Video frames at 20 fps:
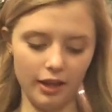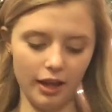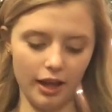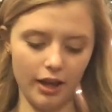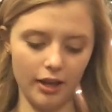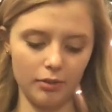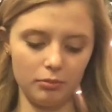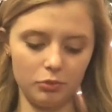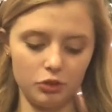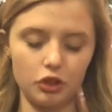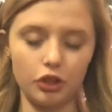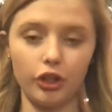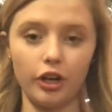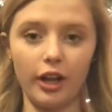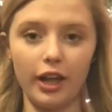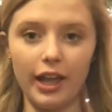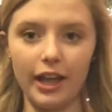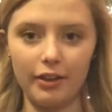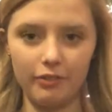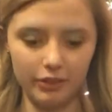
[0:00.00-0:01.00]
I'm sure
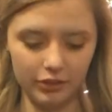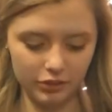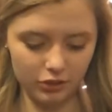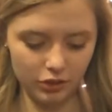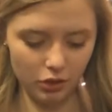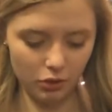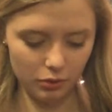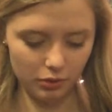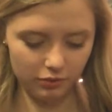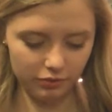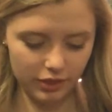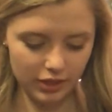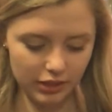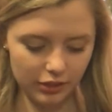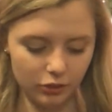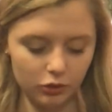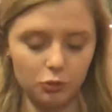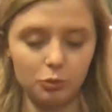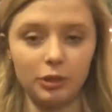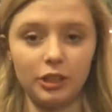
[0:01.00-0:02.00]
I'll have this coat in
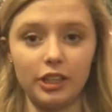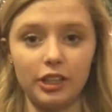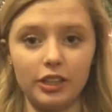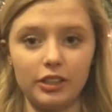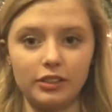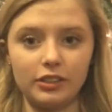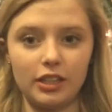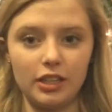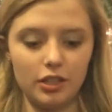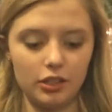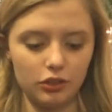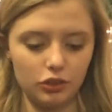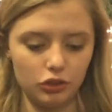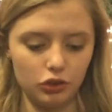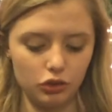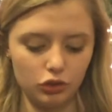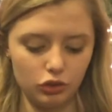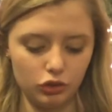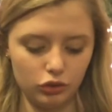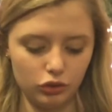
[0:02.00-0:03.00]
videos because it is
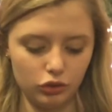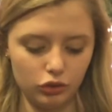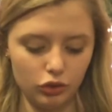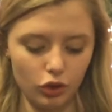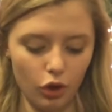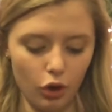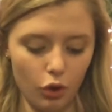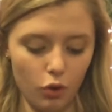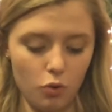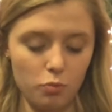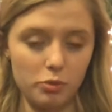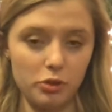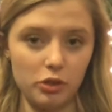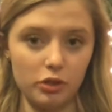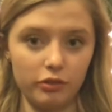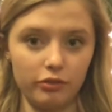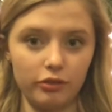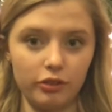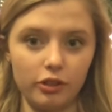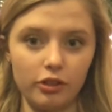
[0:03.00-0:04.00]
so so
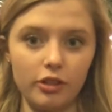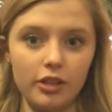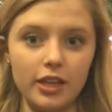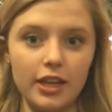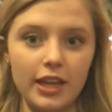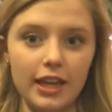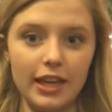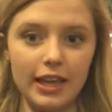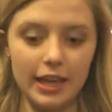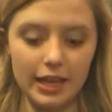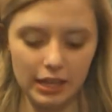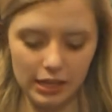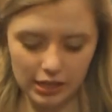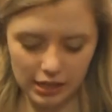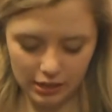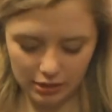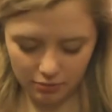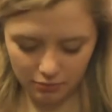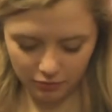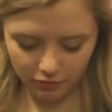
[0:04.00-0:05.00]
beautiful.
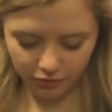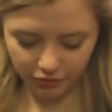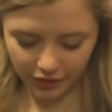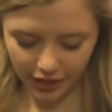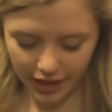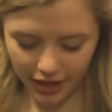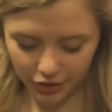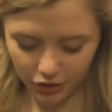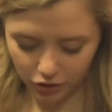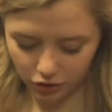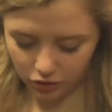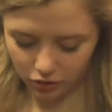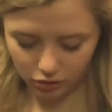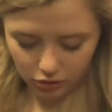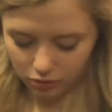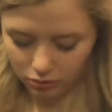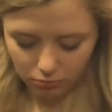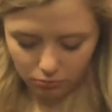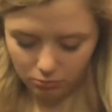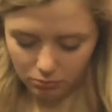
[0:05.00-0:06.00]
It
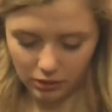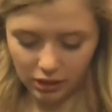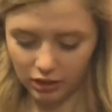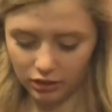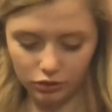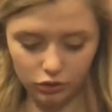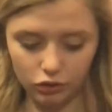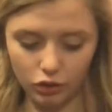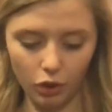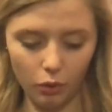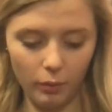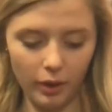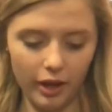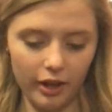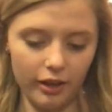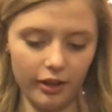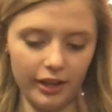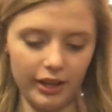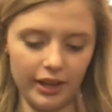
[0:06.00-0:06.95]
flatters me so well. I